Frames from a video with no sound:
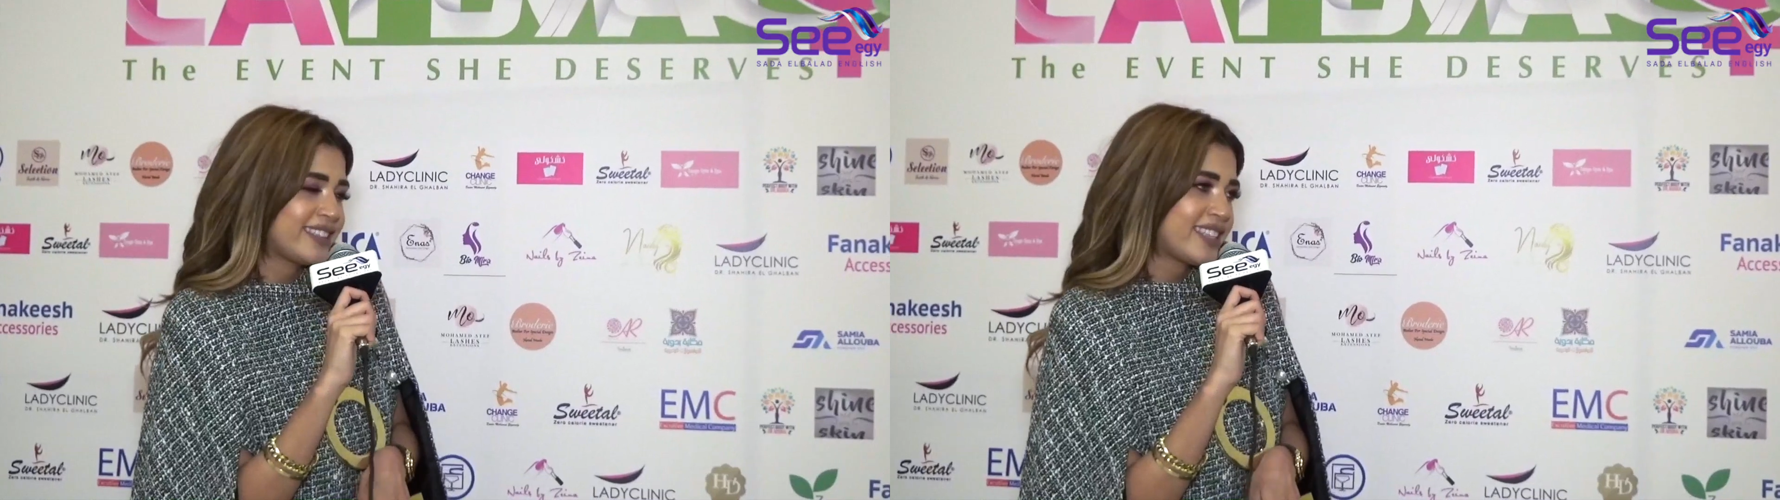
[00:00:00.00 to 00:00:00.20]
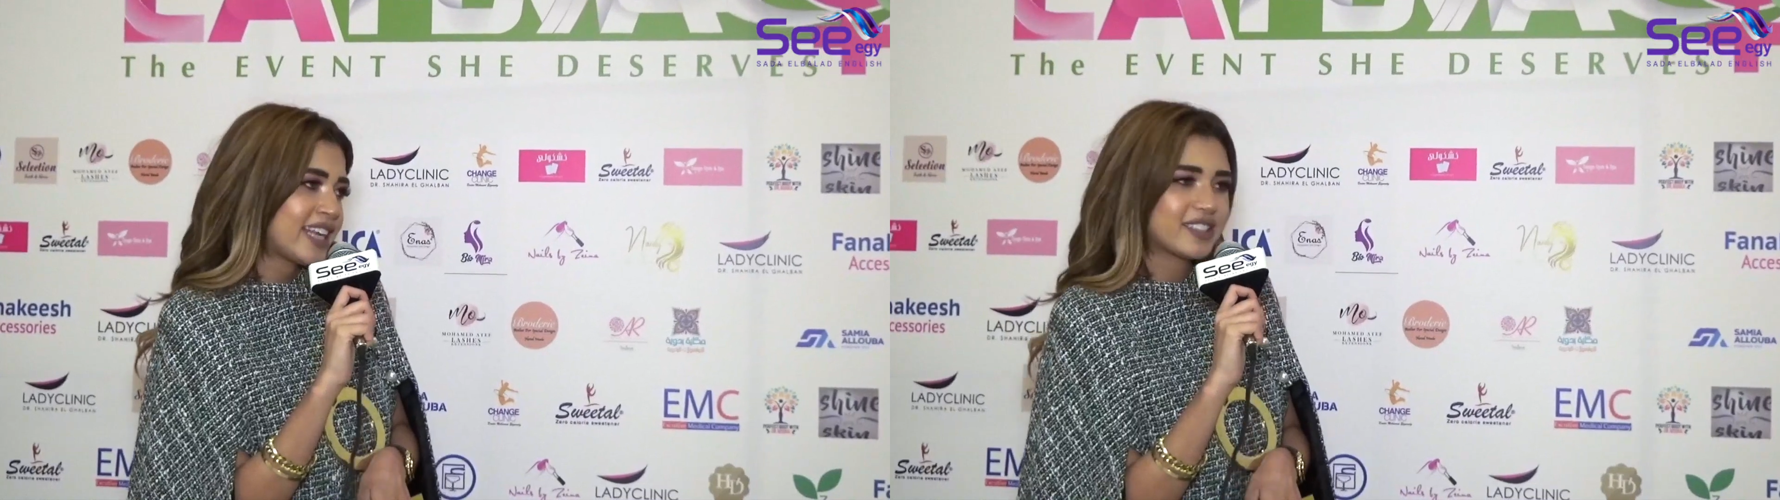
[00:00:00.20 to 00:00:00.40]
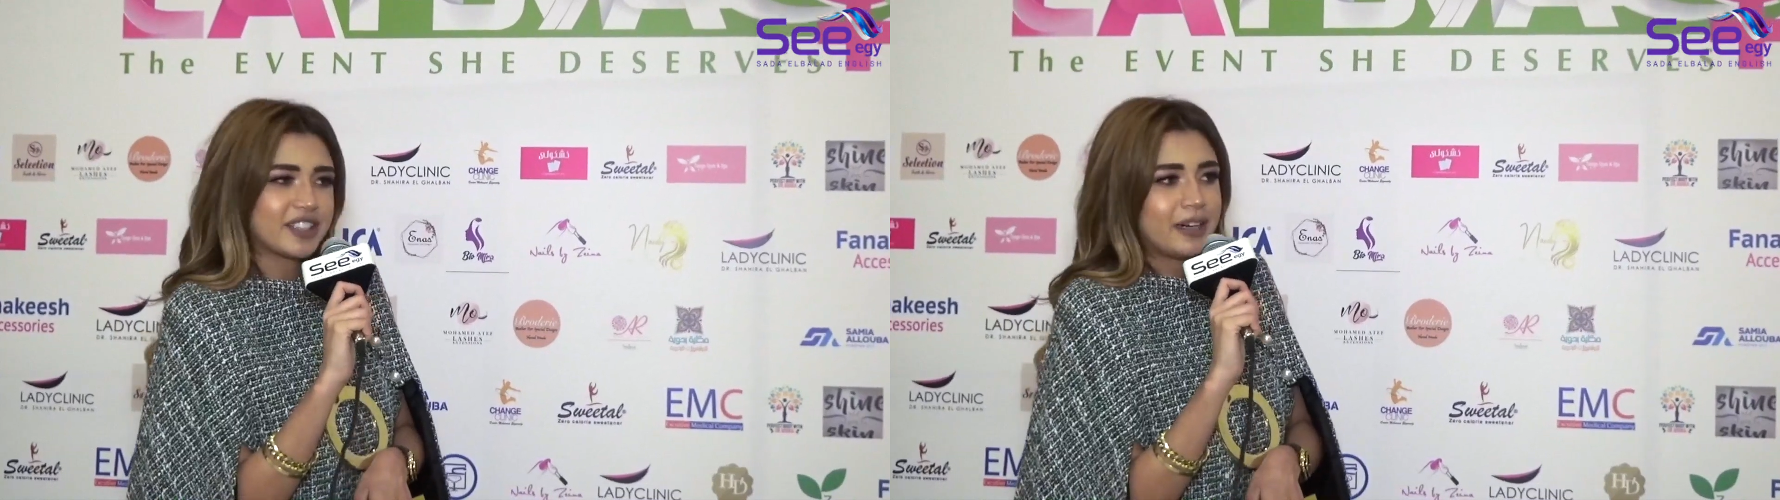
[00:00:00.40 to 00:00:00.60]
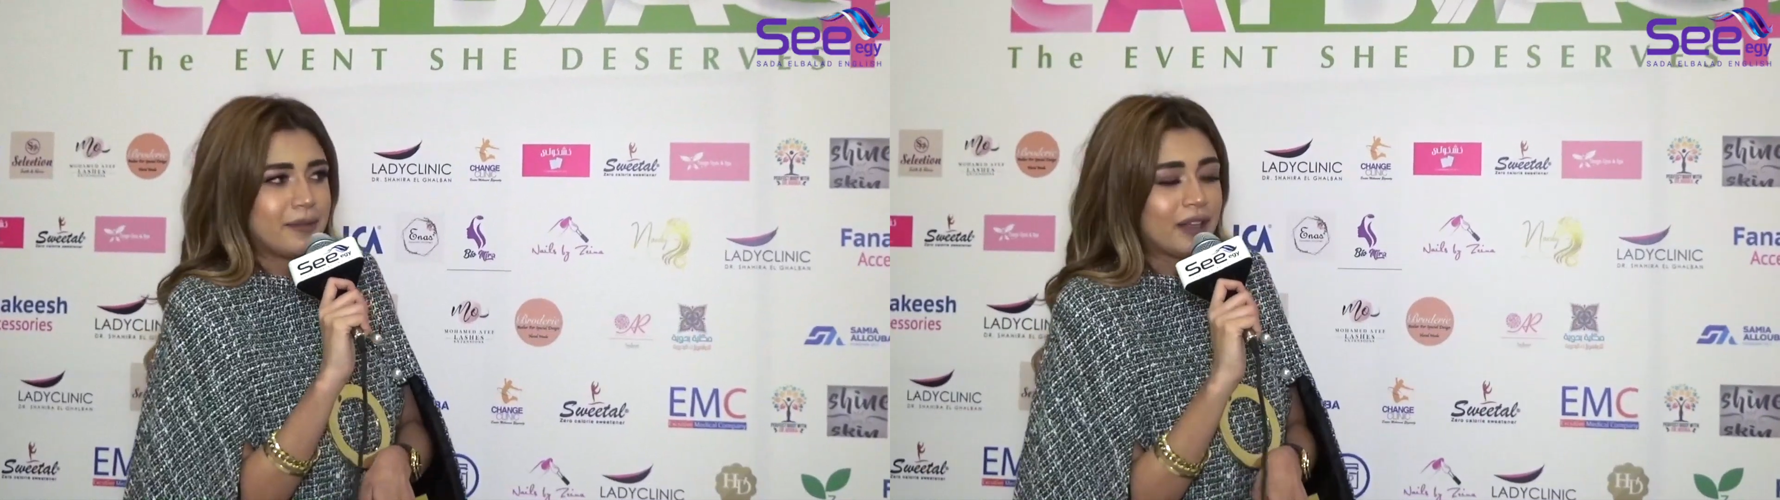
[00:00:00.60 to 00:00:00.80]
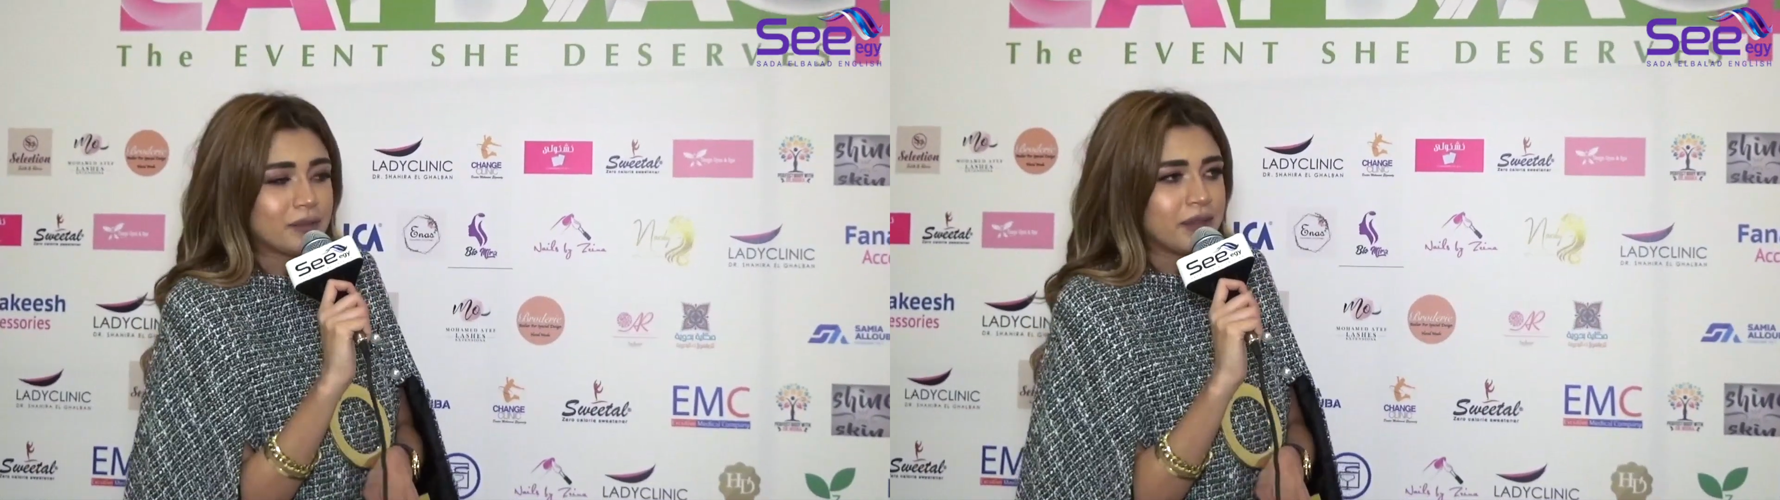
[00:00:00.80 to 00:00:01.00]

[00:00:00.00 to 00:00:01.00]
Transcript: takes care about